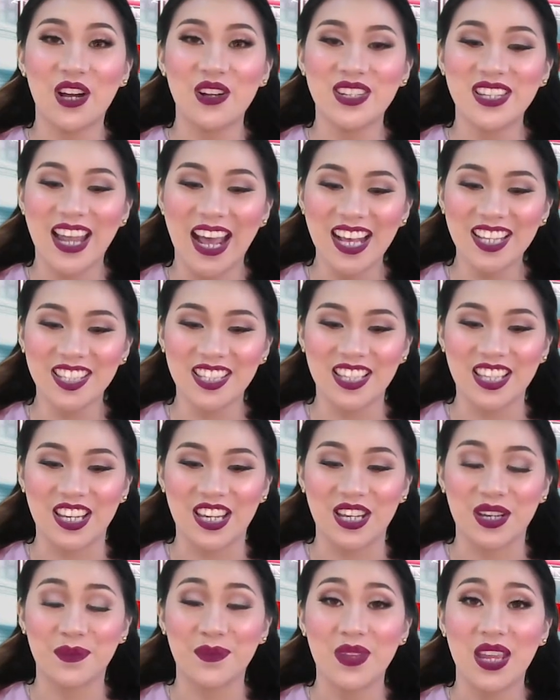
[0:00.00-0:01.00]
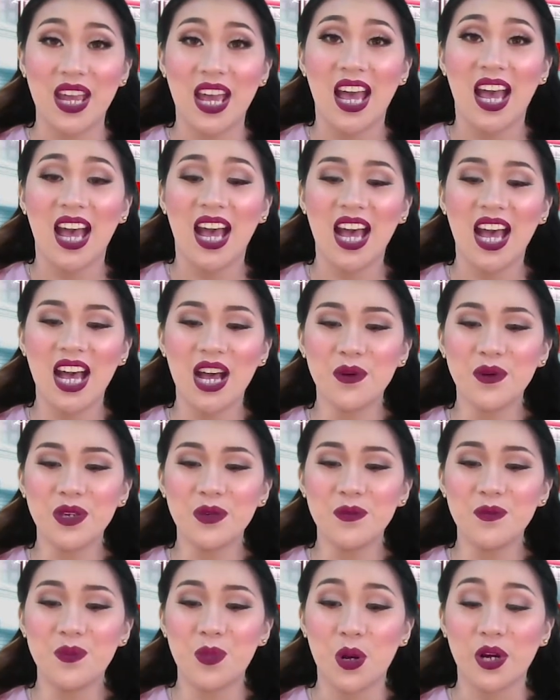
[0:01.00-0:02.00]
Now lastly, how
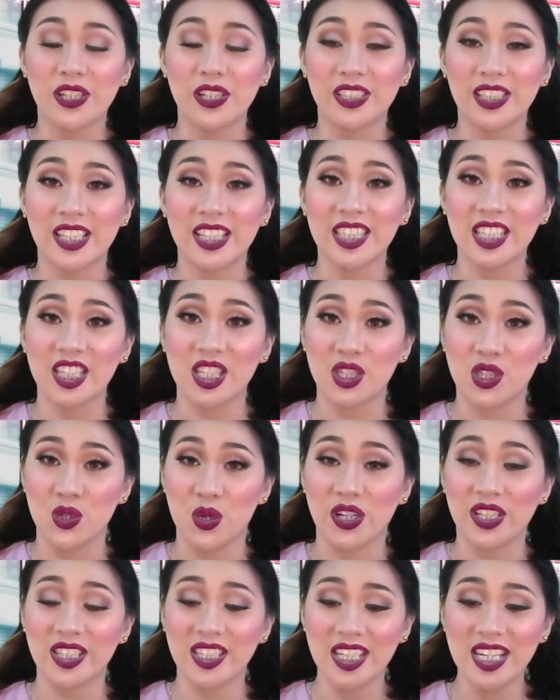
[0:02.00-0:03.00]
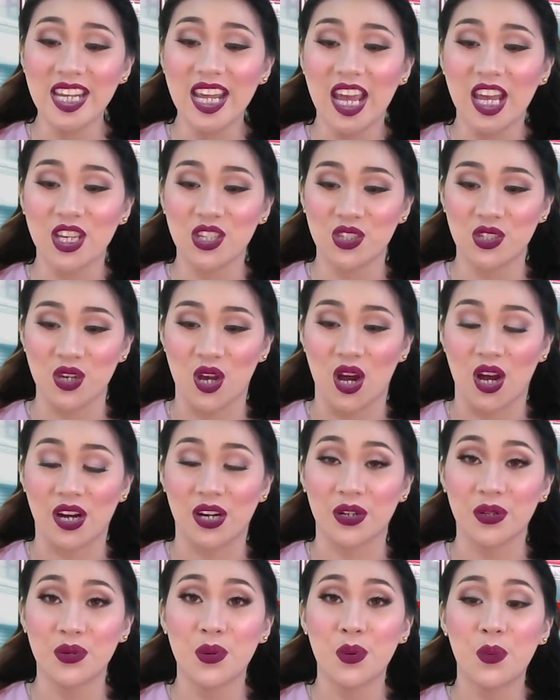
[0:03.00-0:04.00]
important is your
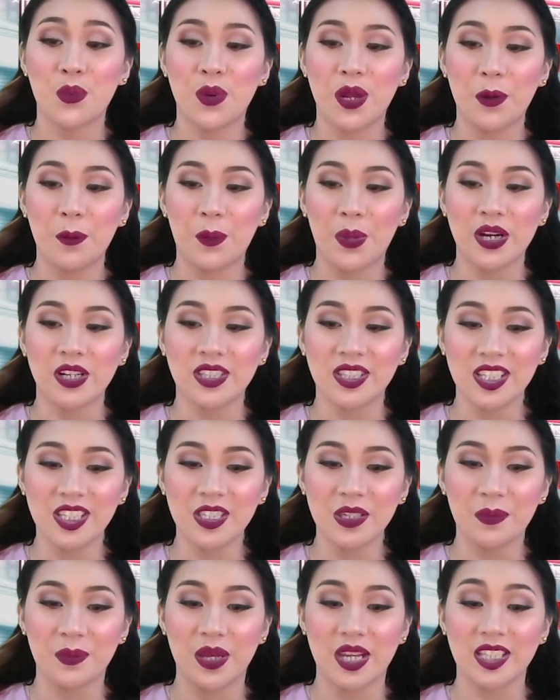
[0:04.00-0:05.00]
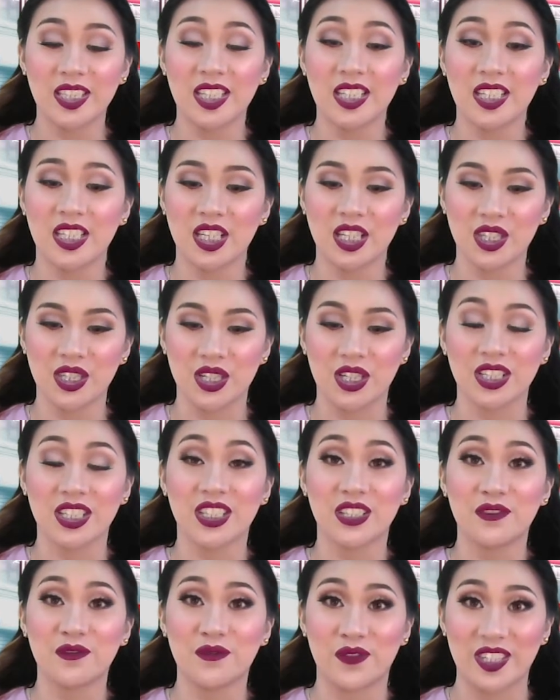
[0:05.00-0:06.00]
THR when participating in a
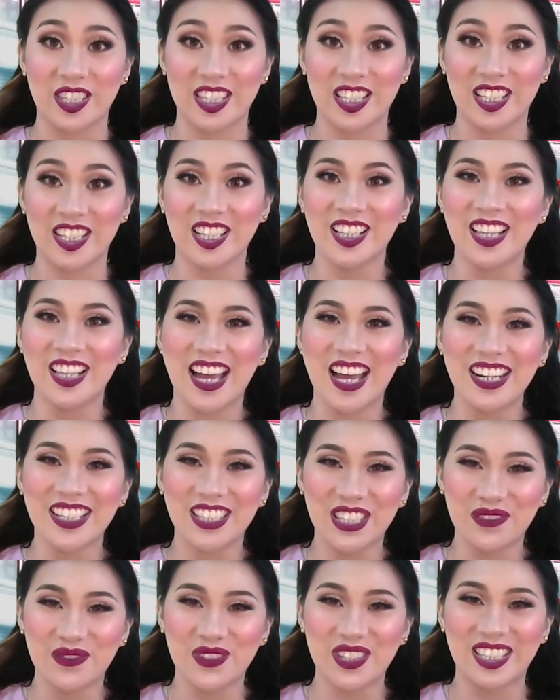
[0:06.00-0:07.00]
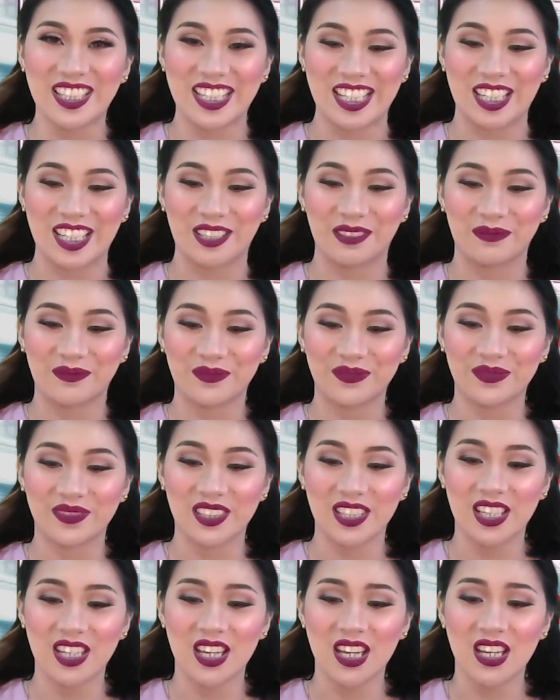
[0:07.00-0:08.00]
certain physical activity?
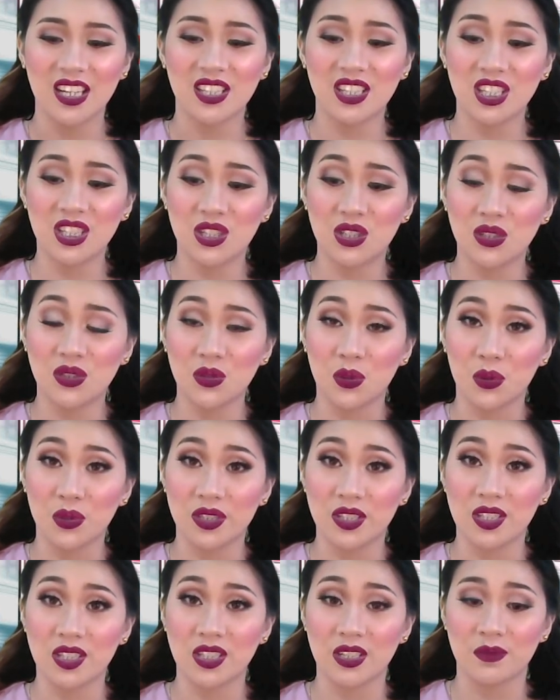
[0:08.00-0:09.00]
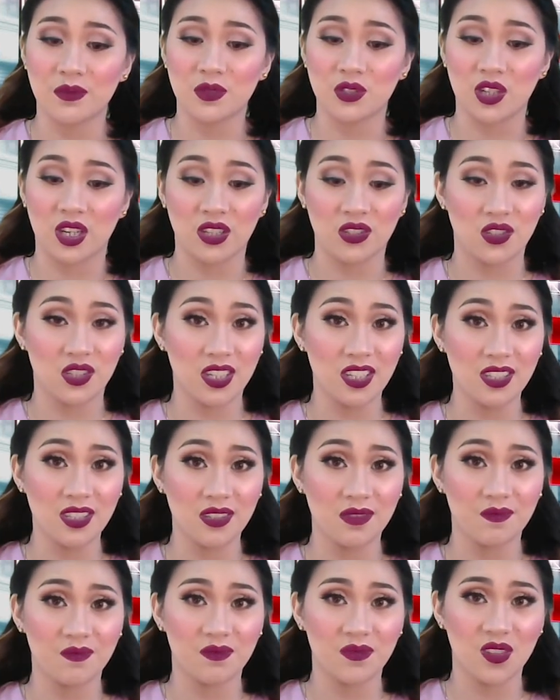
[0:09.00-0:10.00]
Did you notice some
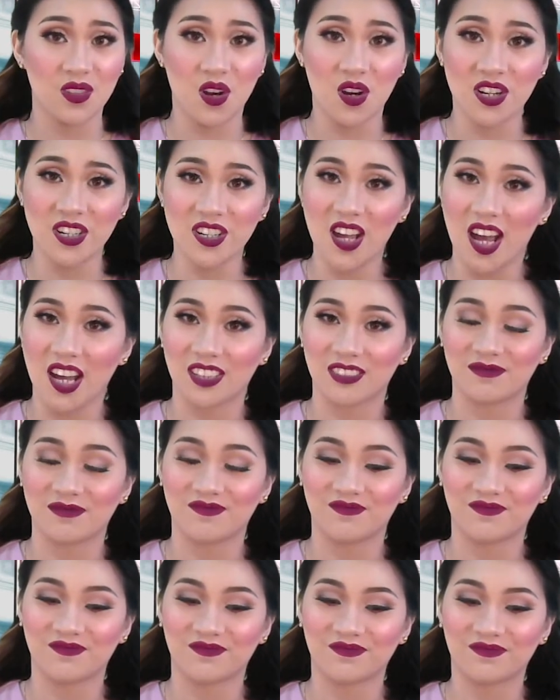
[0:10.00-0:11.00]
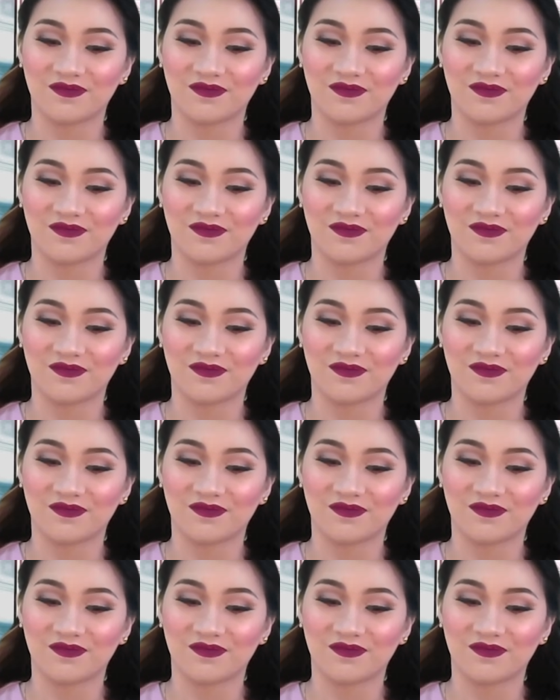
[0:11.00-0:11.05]
changes or not?